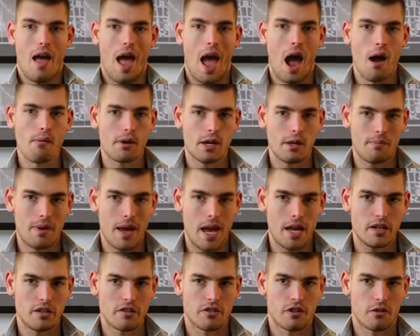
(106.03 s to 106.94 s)
how many
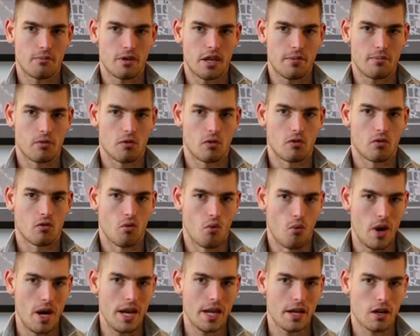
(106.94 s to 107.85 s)
pages are people
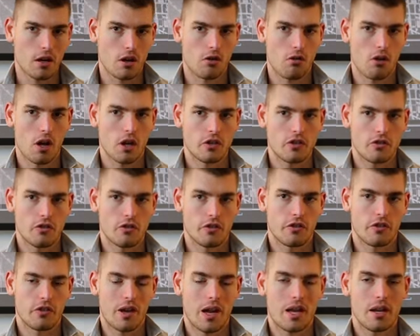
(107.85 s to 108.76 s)
reading across your
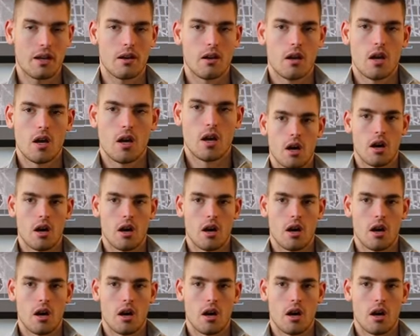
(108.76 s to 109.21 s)
site.